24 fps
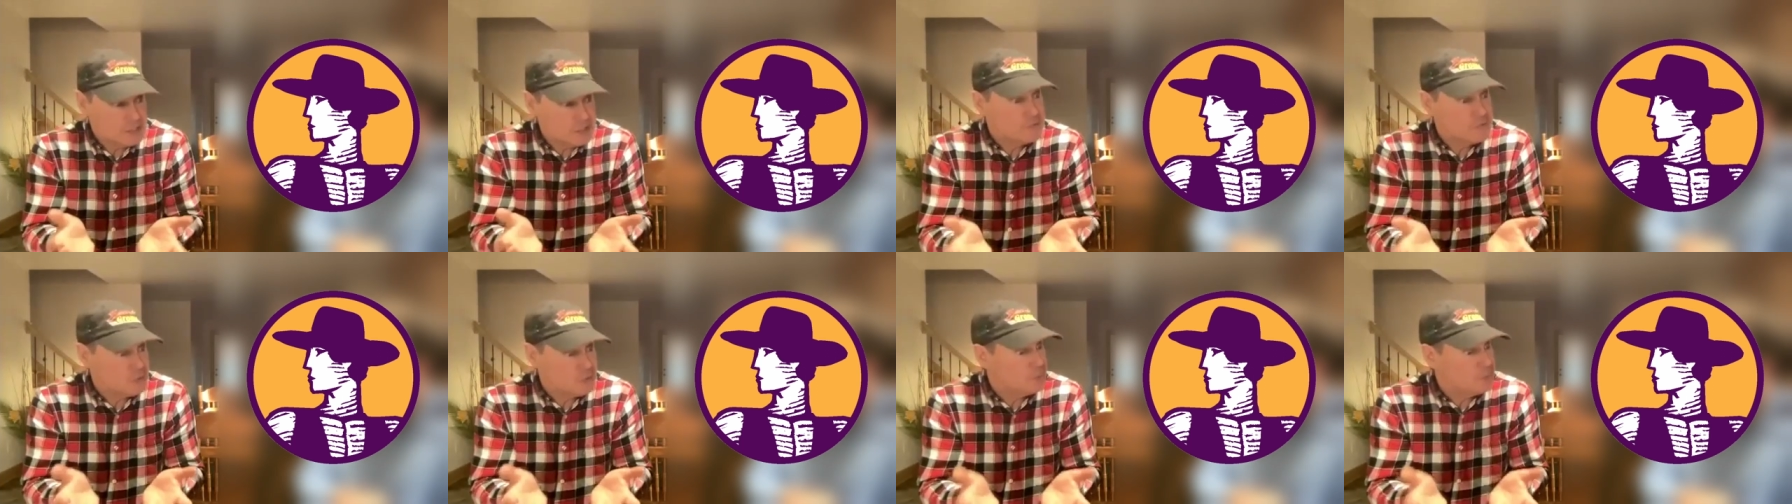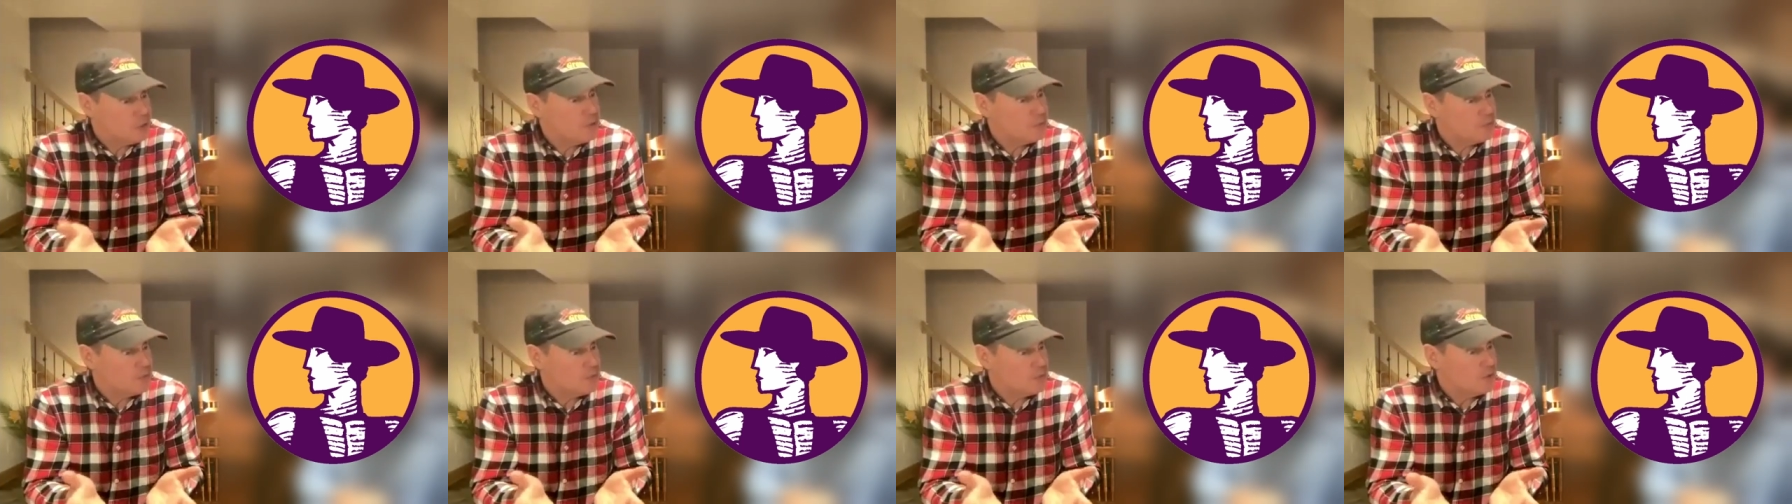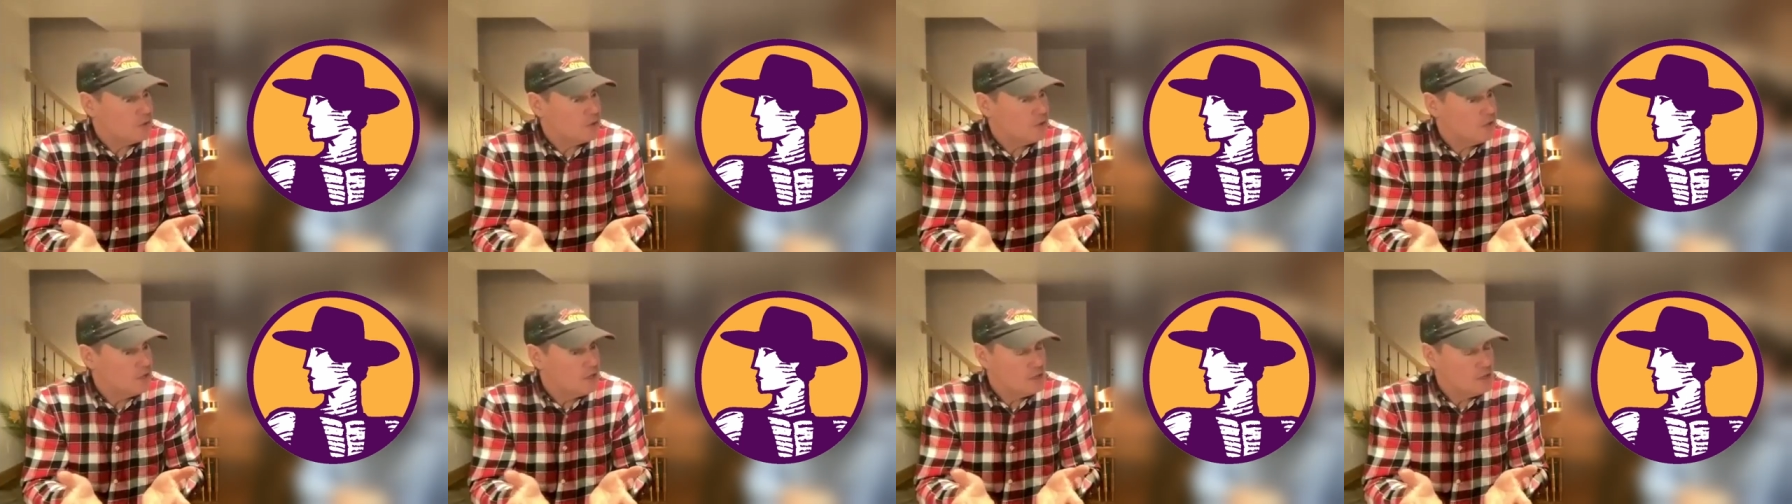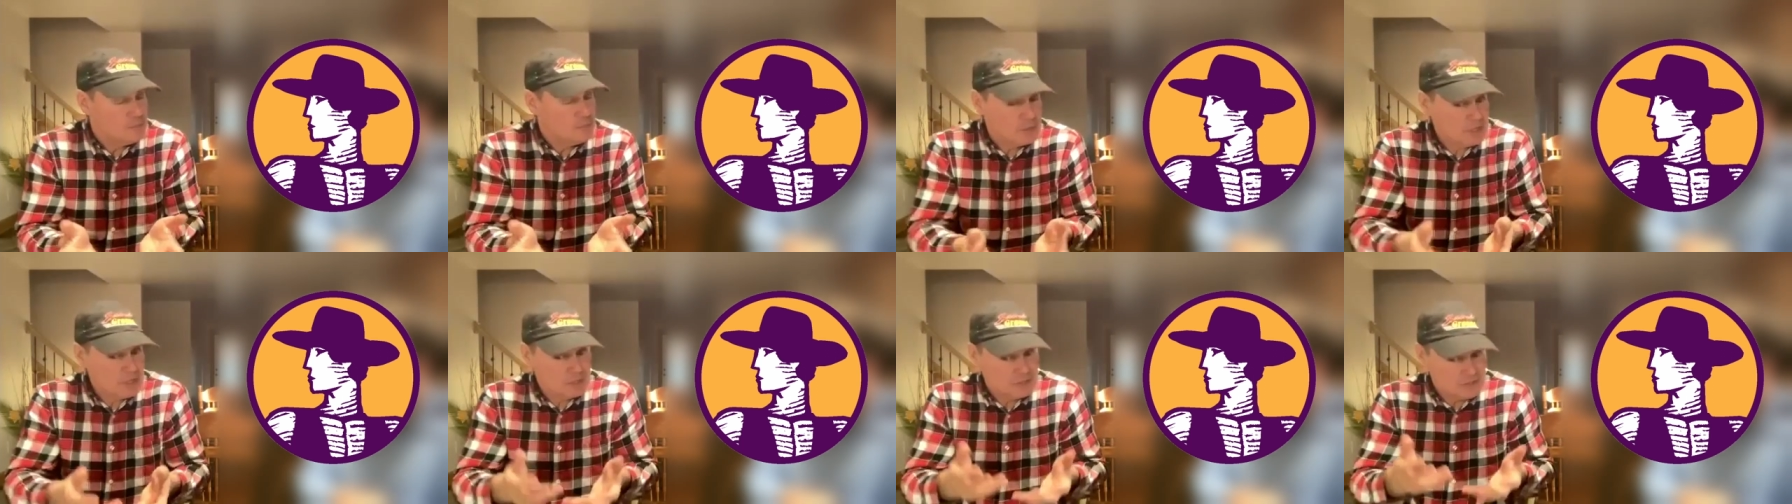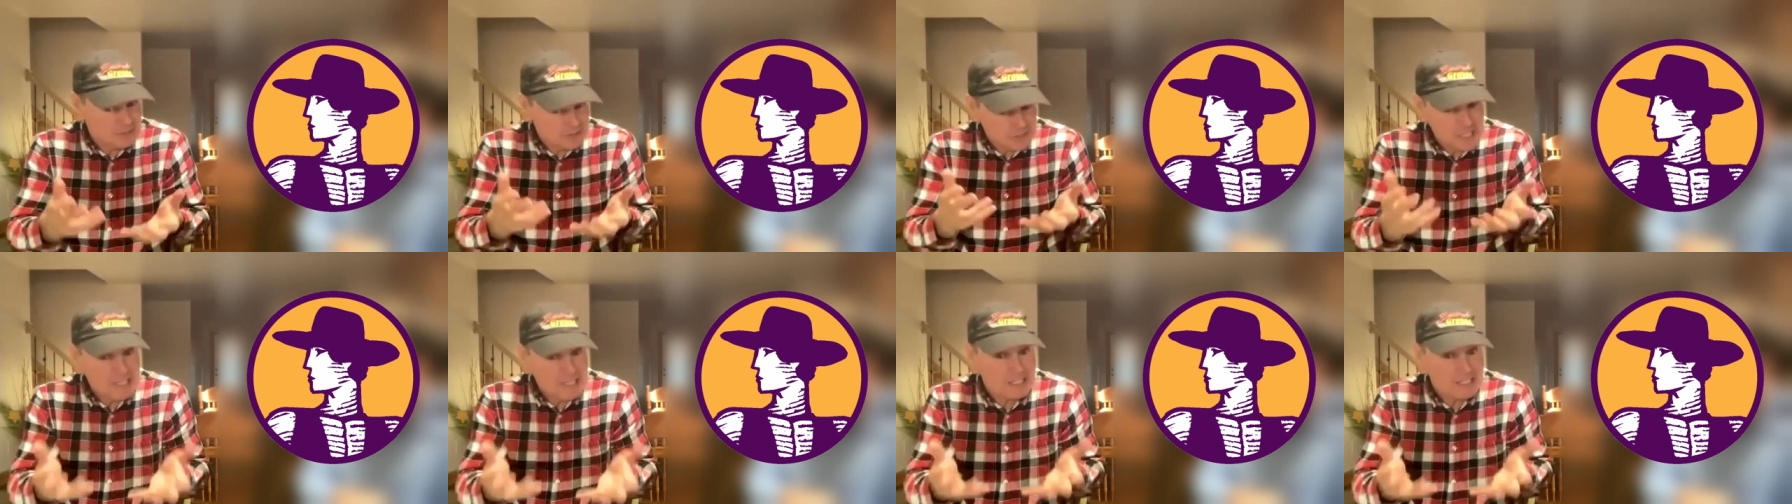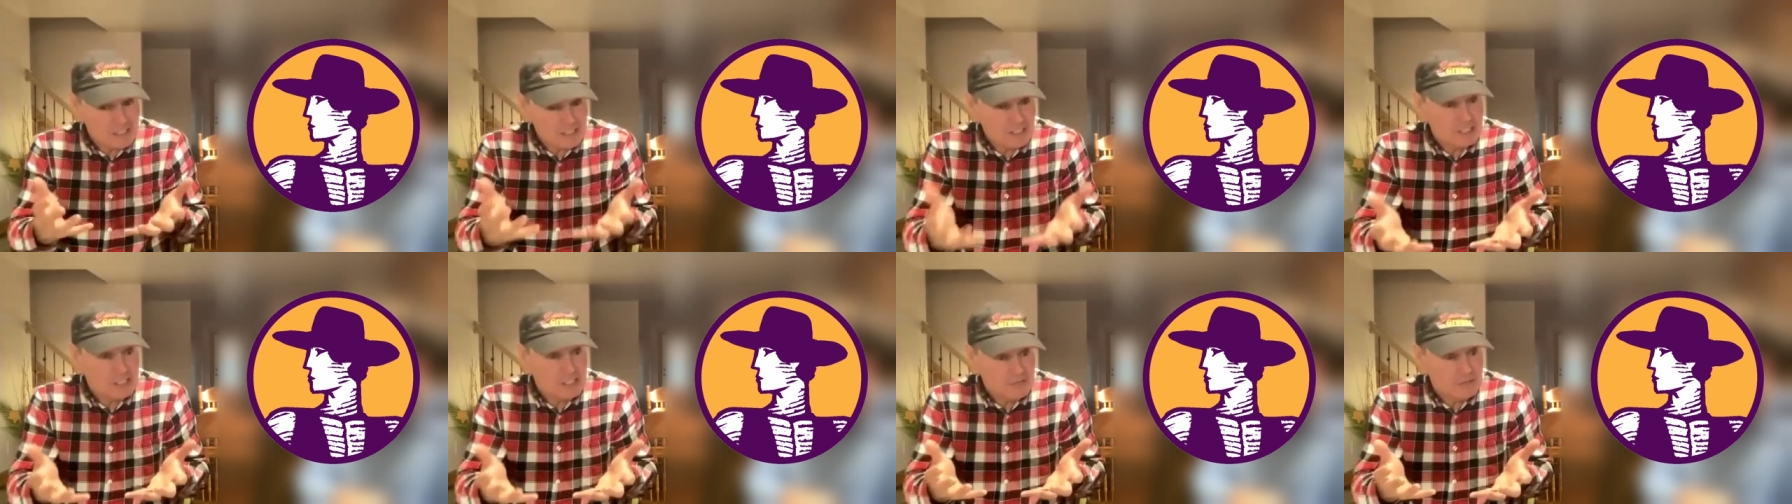get different people because
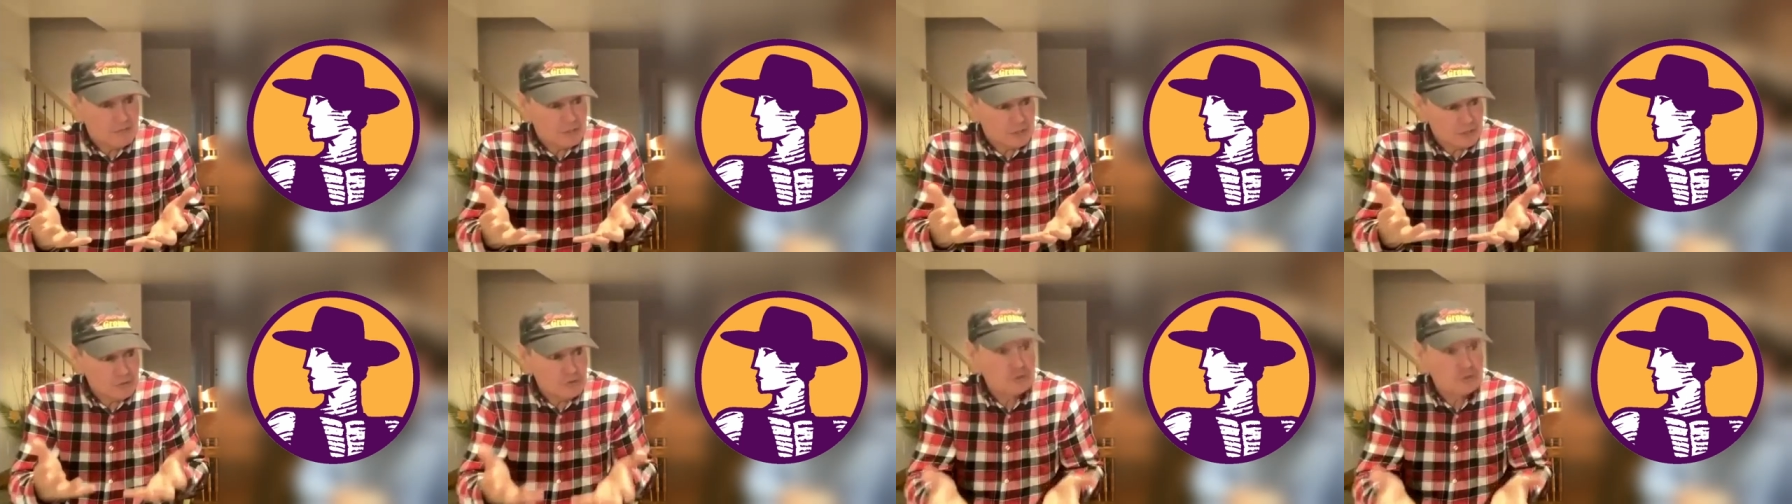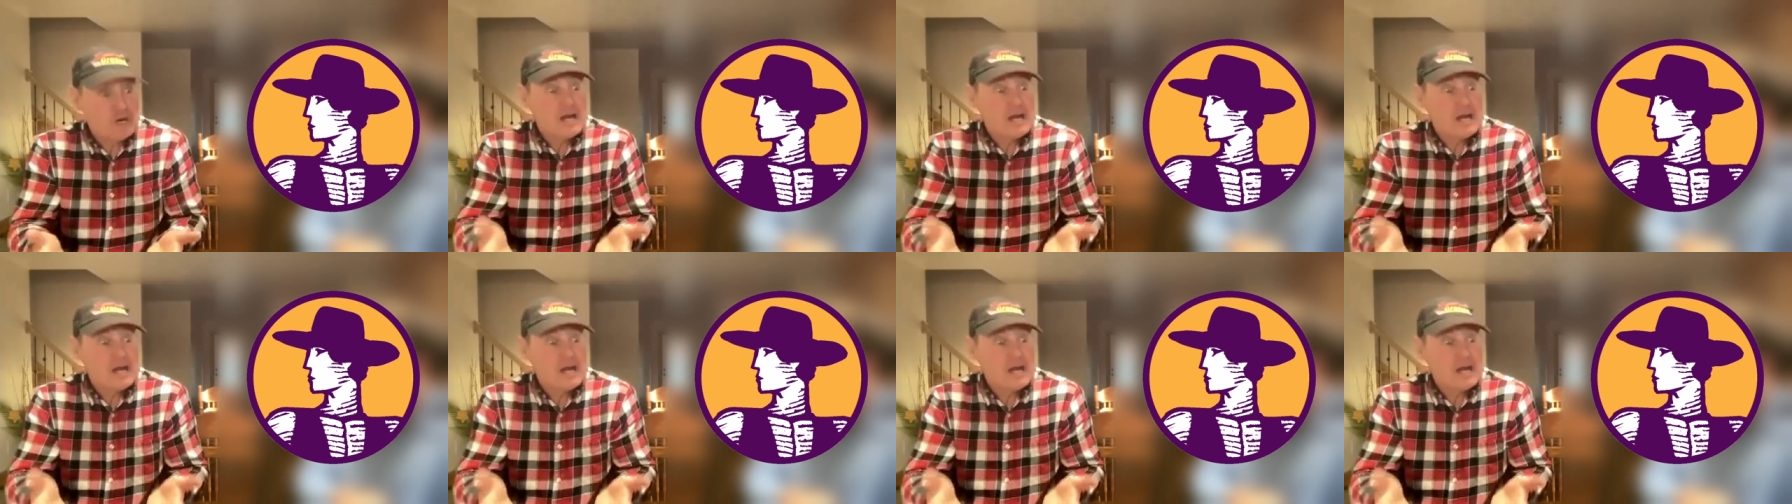negativity